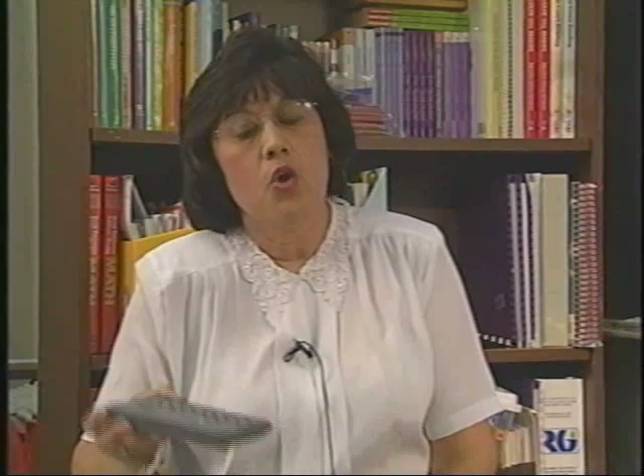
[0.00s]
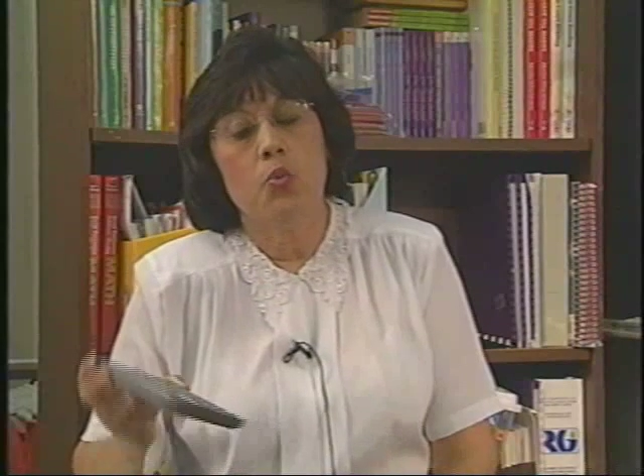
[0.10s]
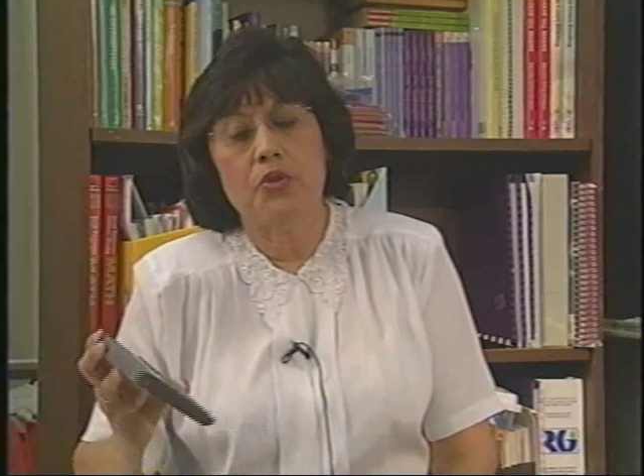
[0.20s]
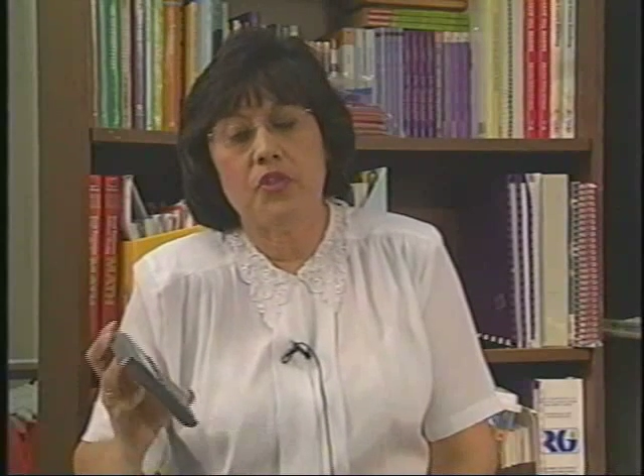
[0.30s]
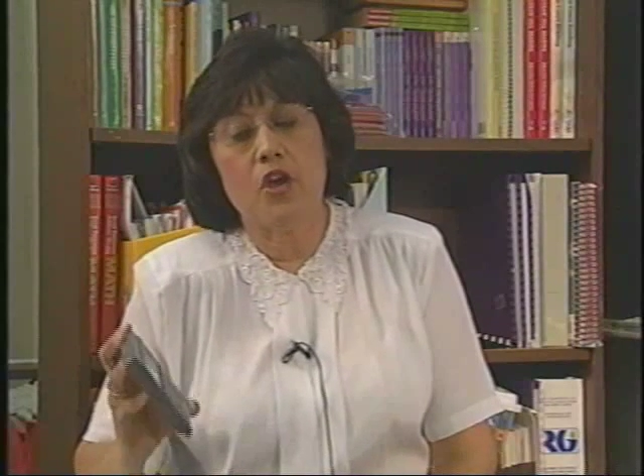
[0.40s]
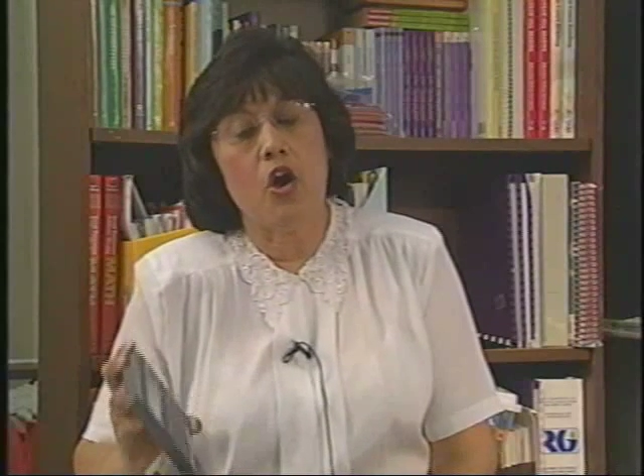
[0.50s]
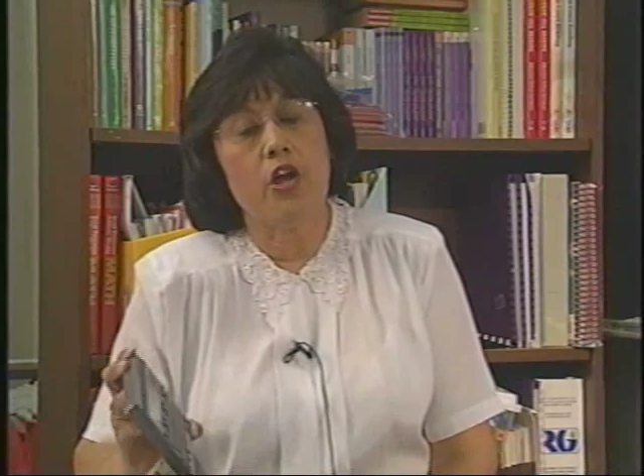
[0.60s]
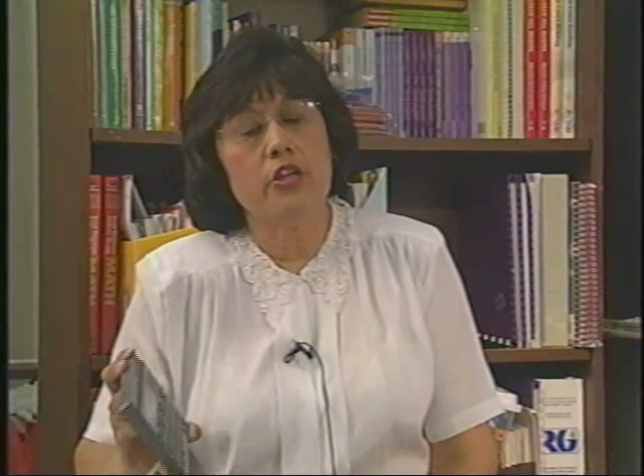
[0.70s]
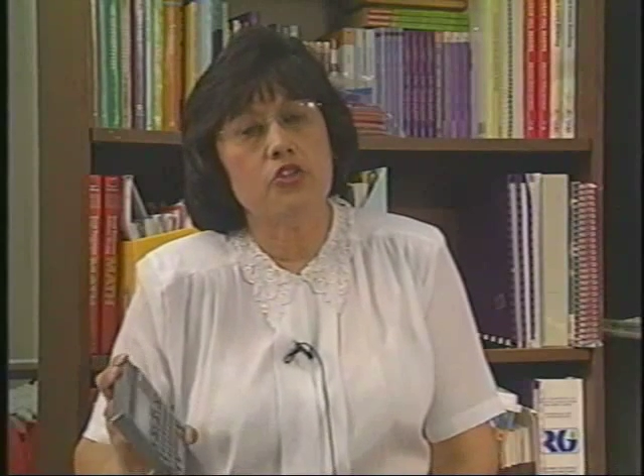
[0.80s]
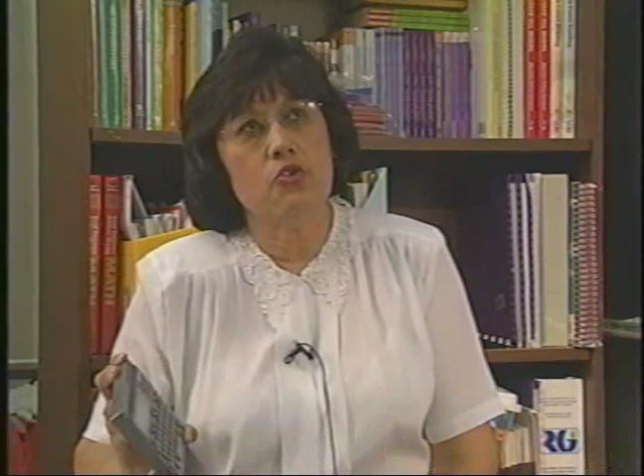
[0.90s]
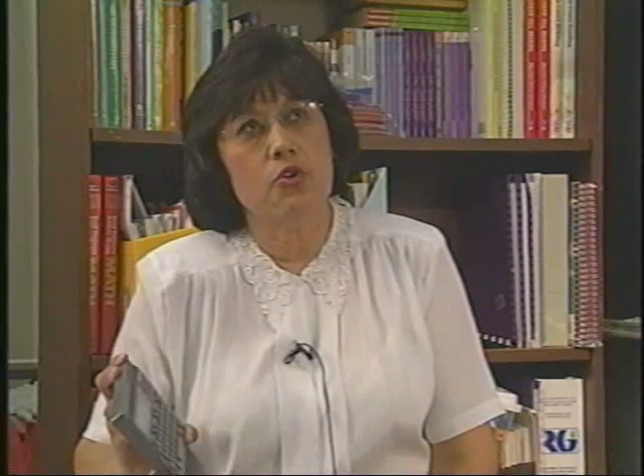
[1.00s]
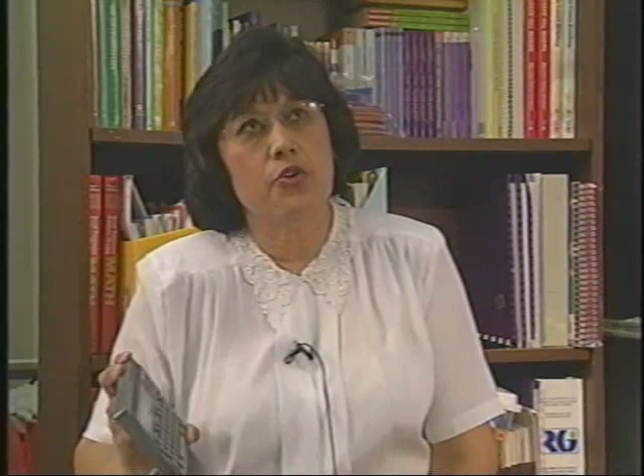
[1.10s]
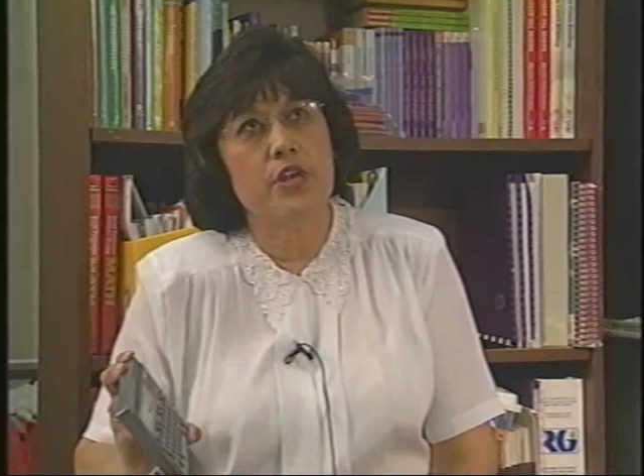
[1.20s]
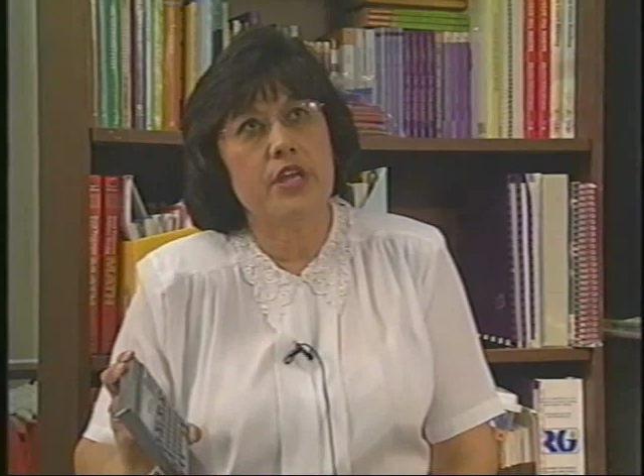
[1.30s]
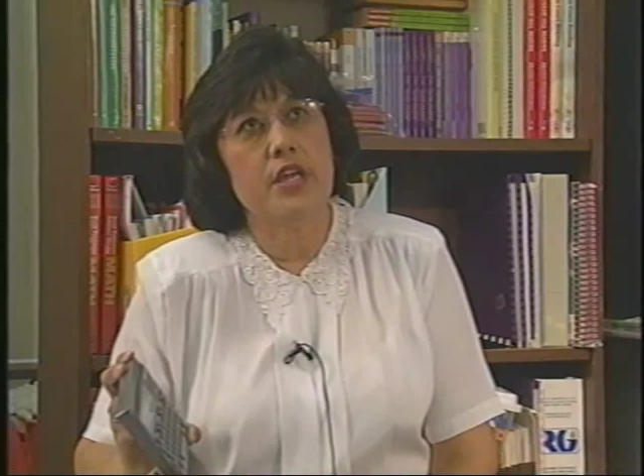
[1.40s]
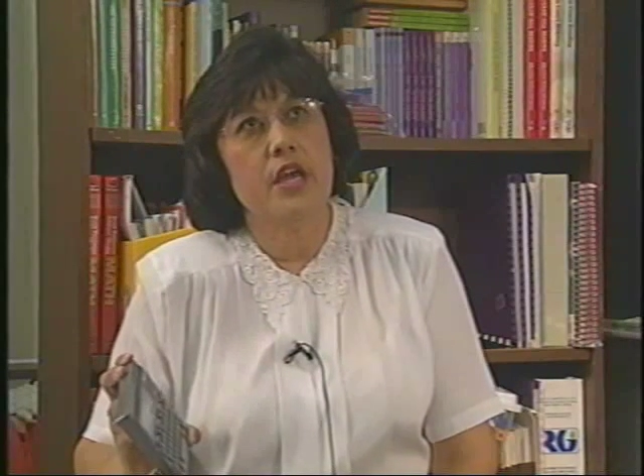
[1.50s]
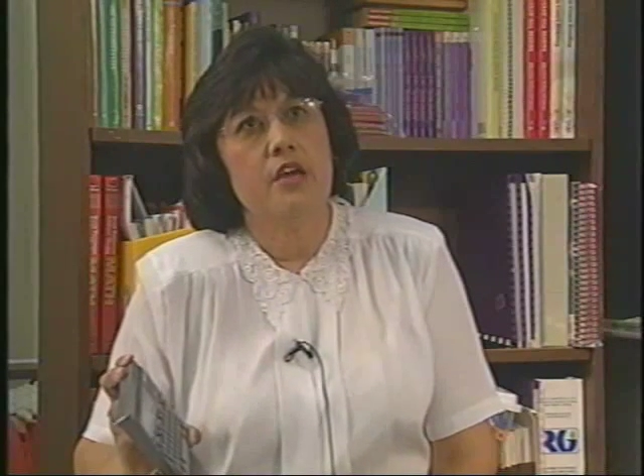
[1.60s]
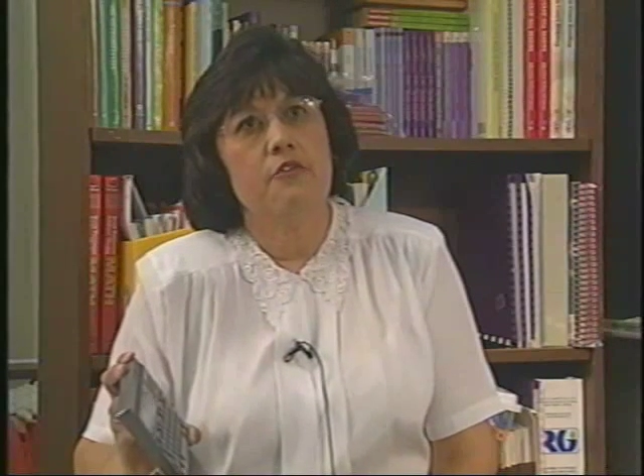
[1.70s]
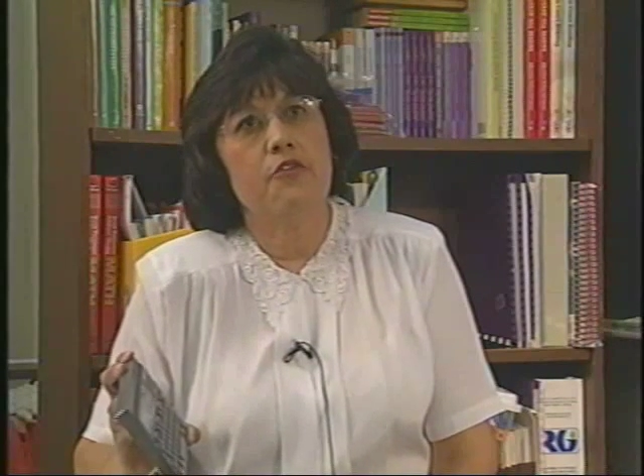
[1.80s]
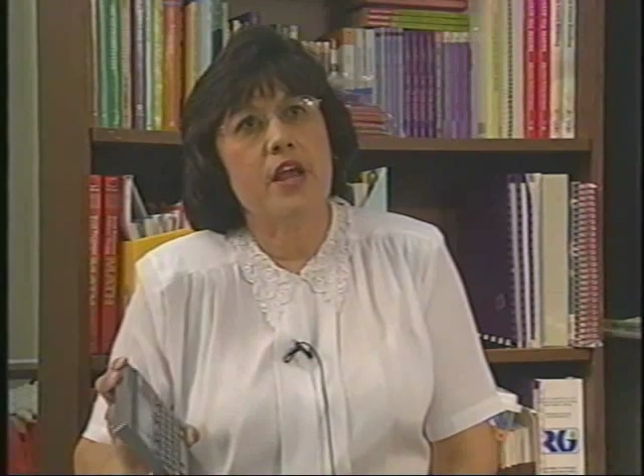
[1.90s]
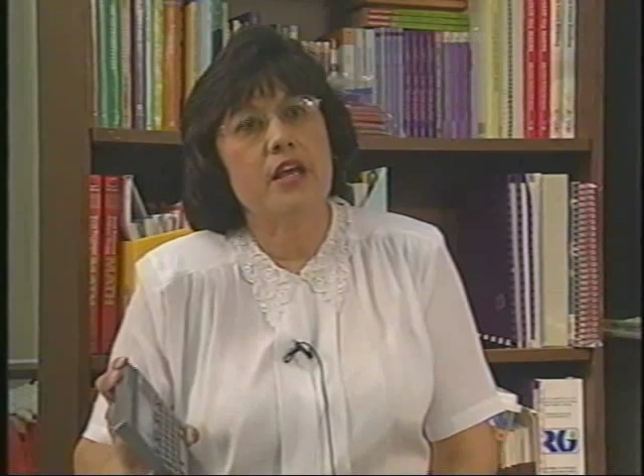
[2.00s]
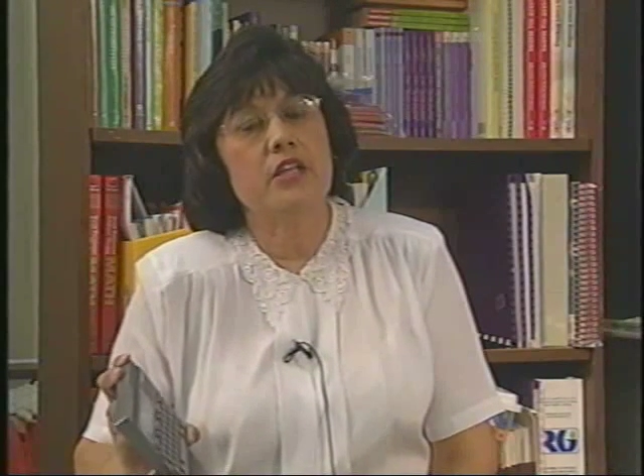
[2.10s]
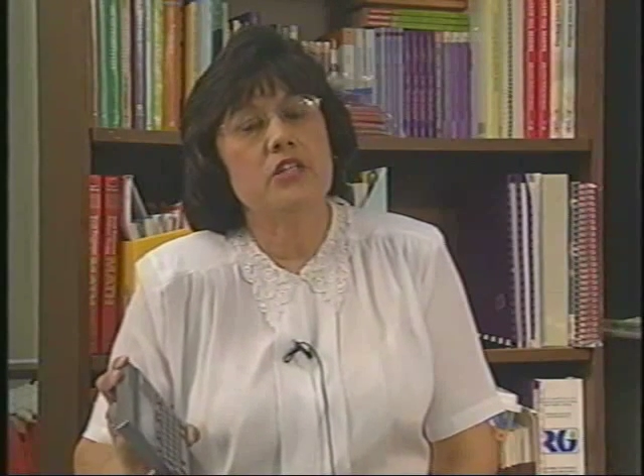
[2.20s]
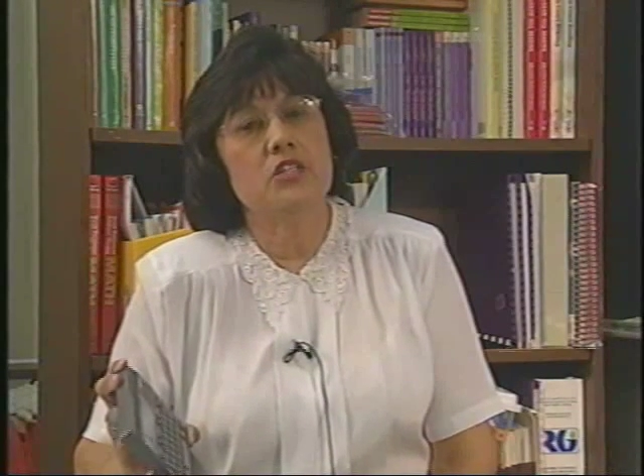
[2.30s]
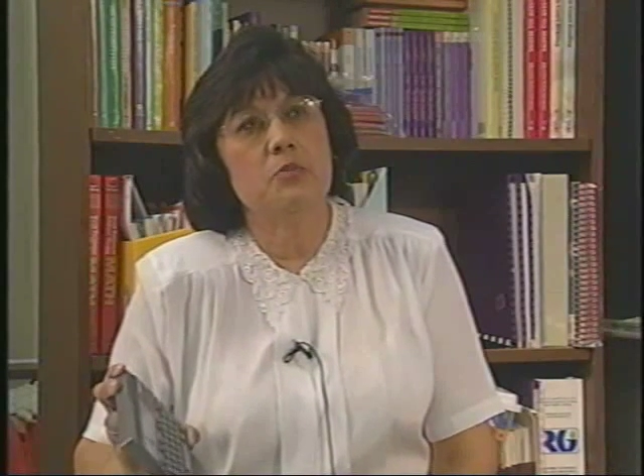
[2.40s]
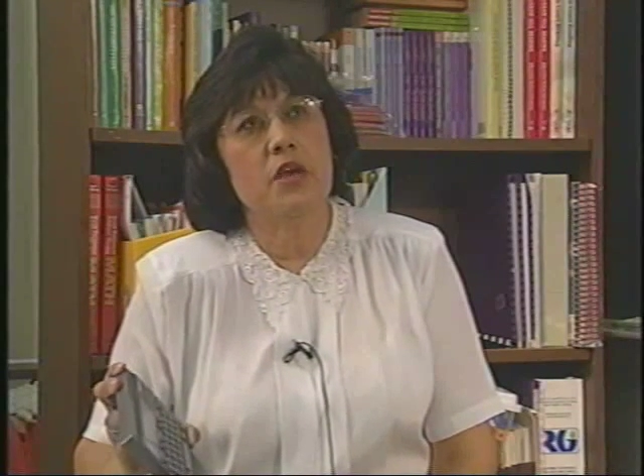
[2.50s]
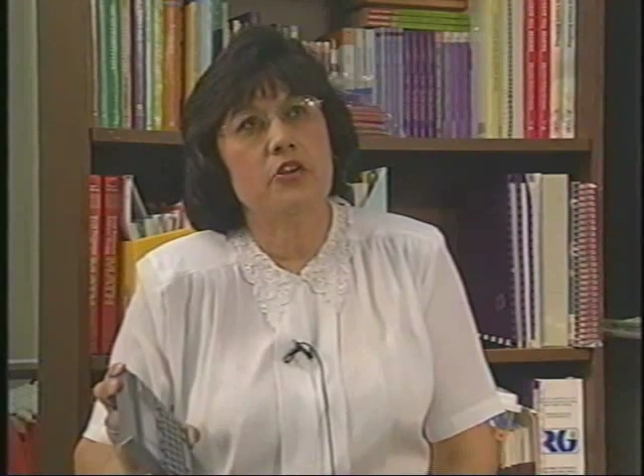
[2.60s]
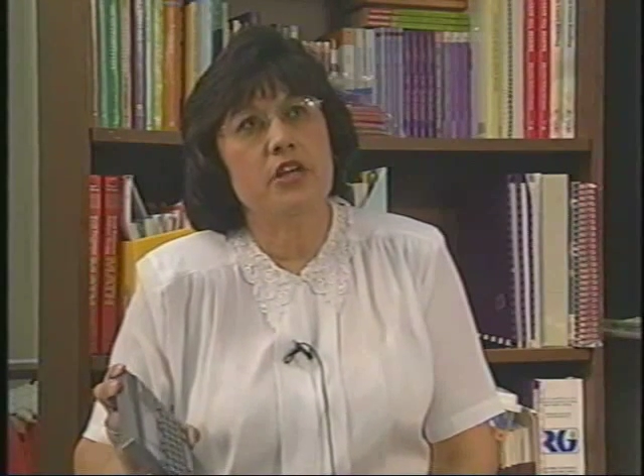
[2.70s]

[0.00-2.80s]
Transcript: With the auditory Franklin speller,